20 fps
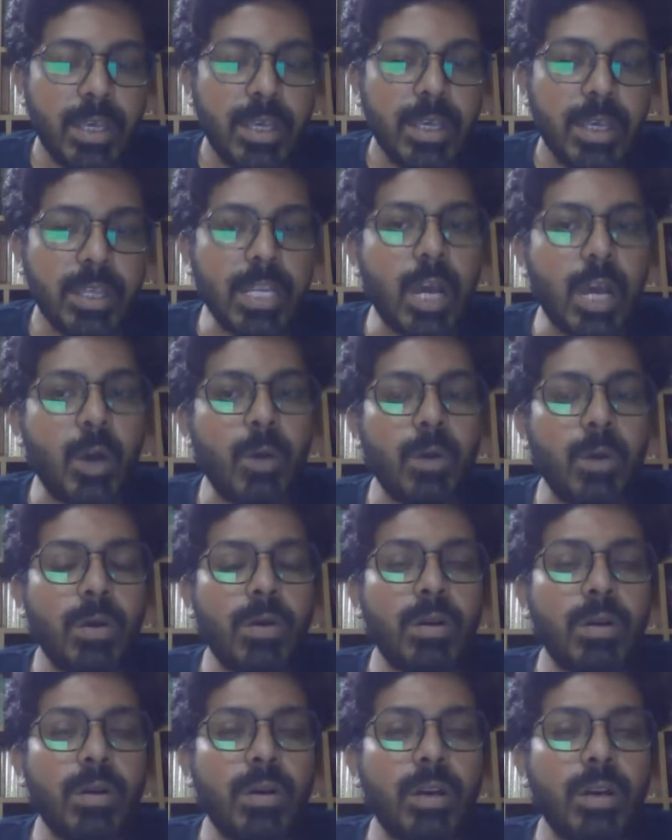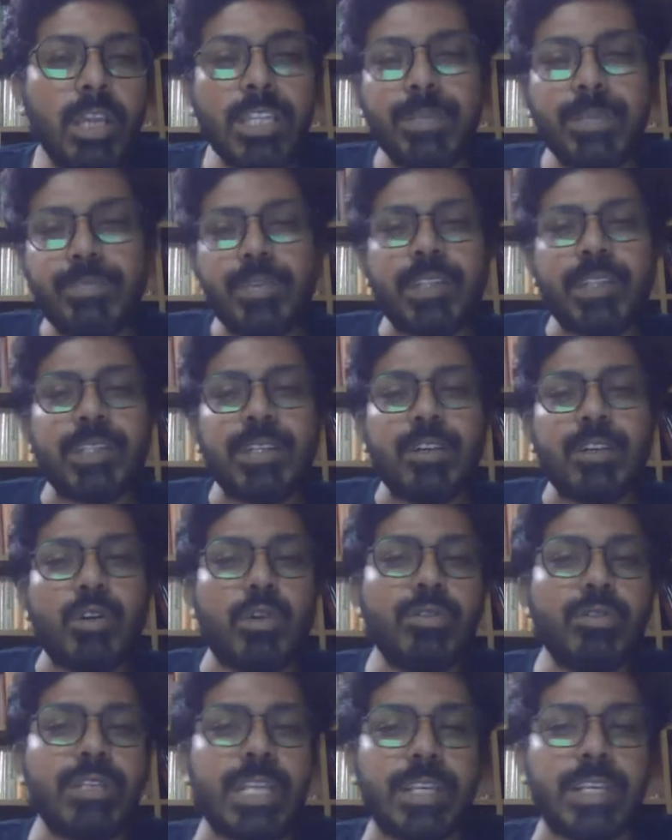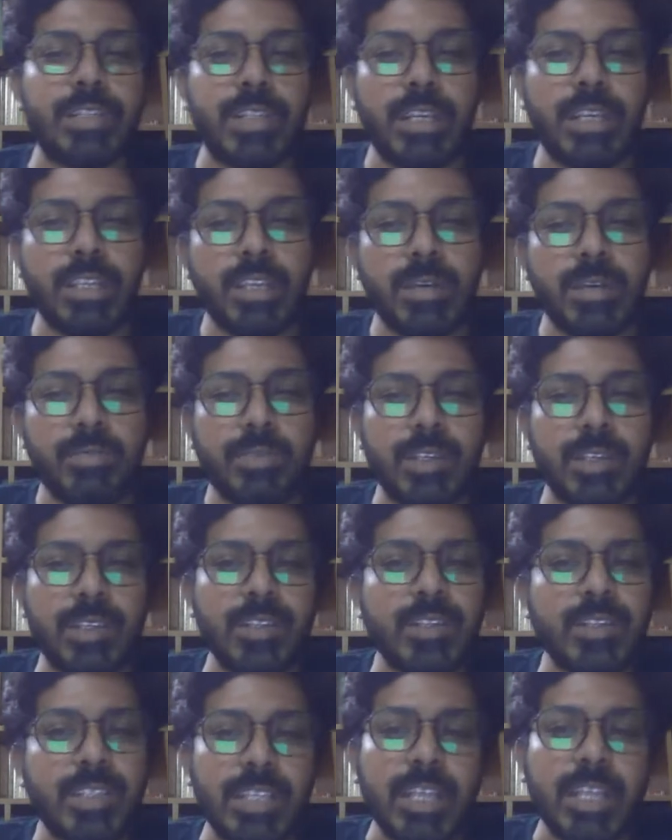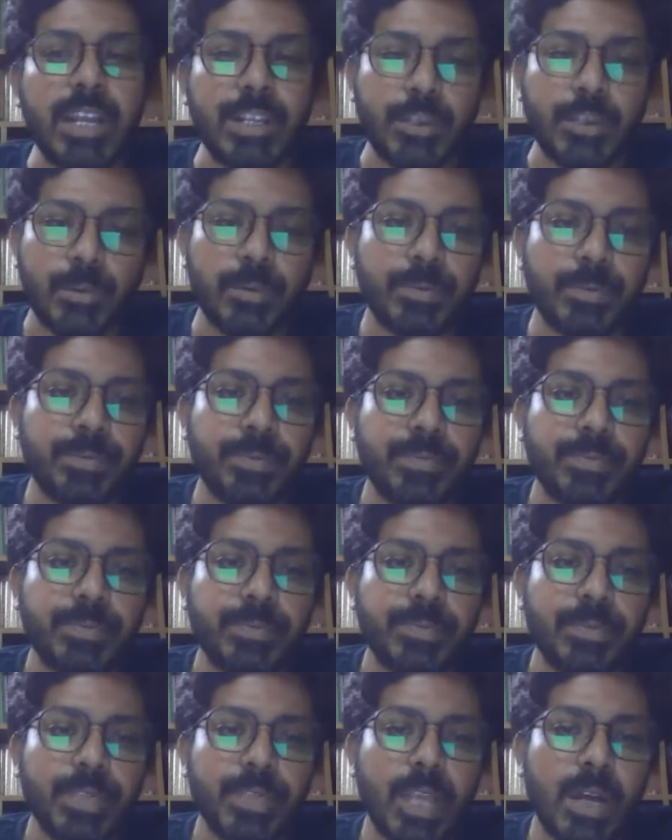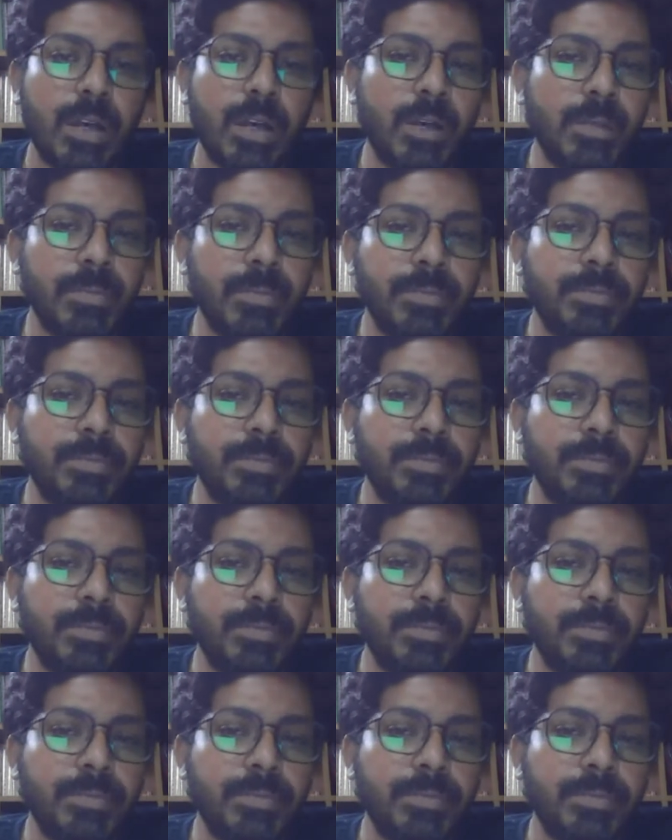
Now, in the present context, in the present scenario, uh,